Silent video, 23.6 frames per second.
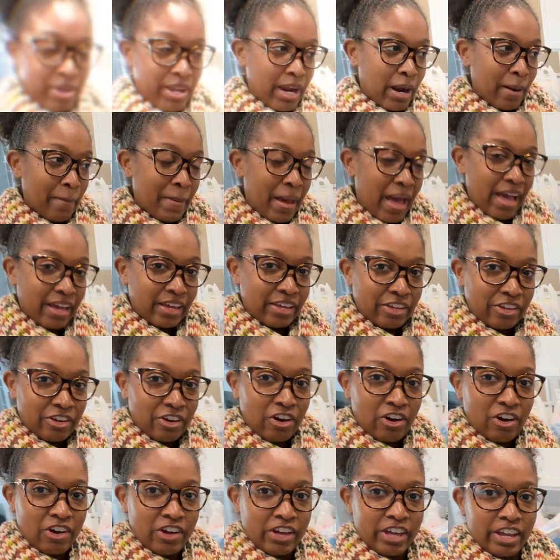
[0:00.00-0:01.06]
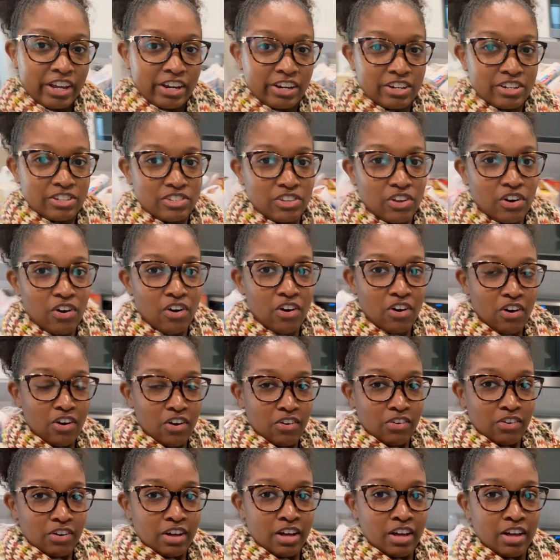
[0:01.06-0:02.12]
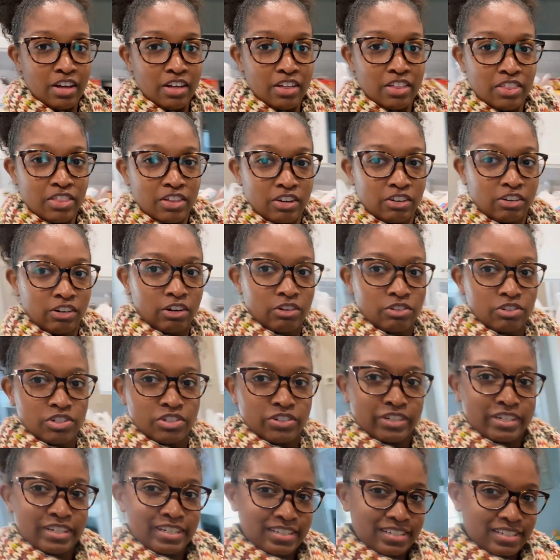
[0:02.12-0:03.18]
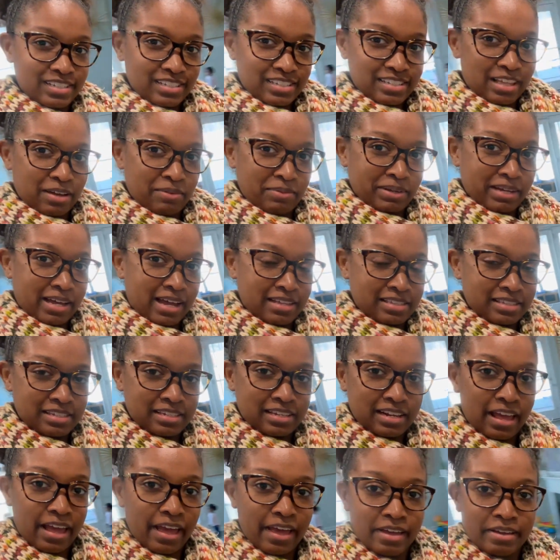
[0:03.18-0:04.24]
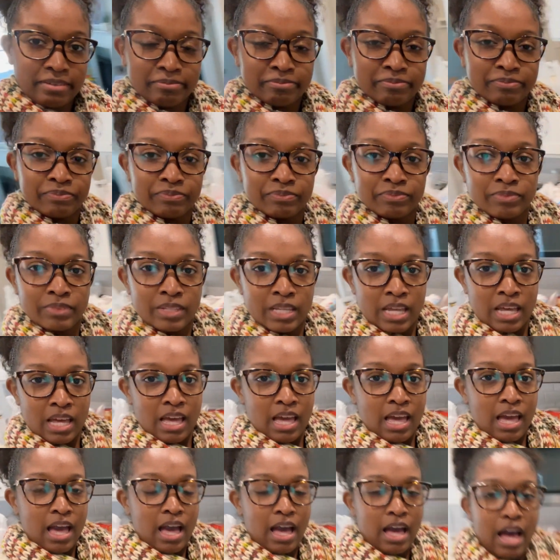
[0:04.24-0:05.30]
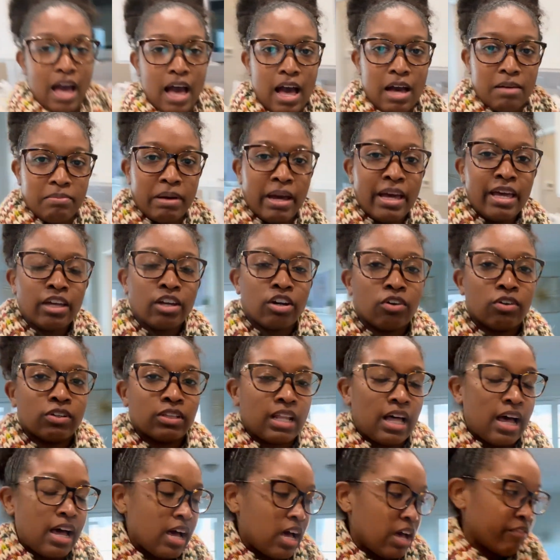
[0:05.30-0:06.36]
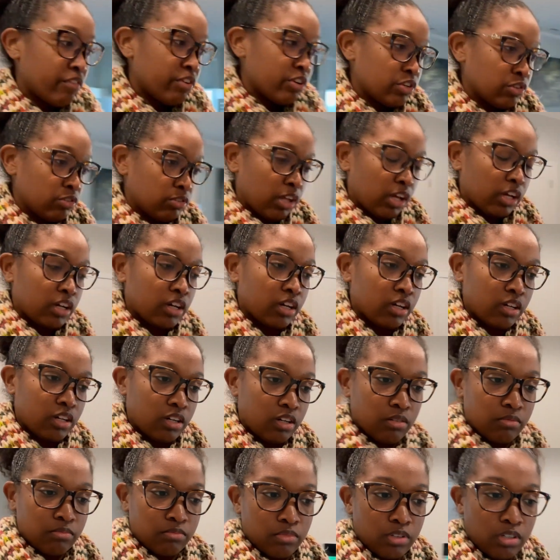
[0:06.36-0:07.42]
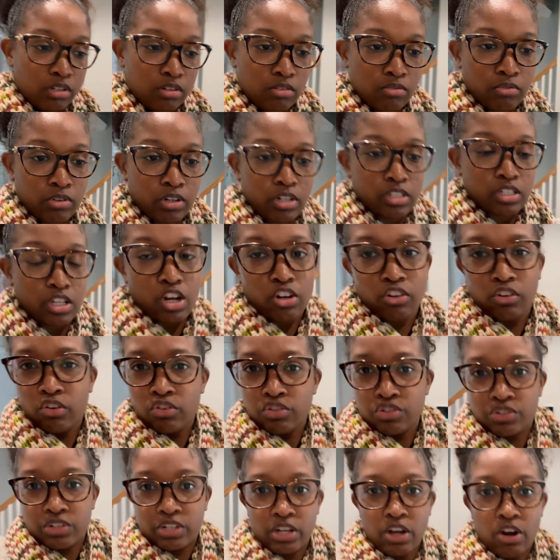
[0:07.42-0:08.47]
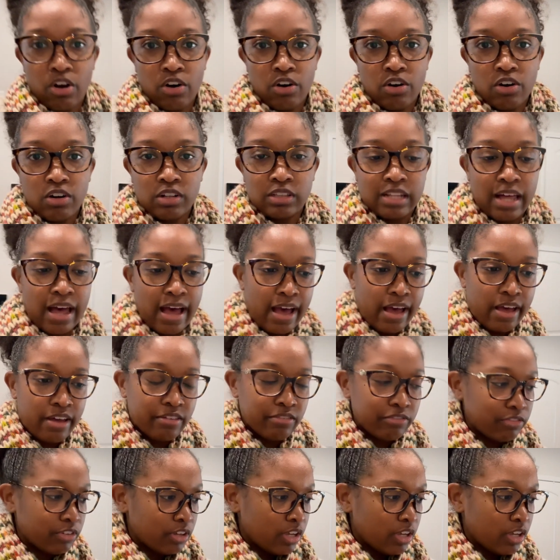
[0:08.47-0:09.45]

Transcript: are back, y'all. Here's all the groceries that we got today. I might go live and do like a what is it, a grocery haul live,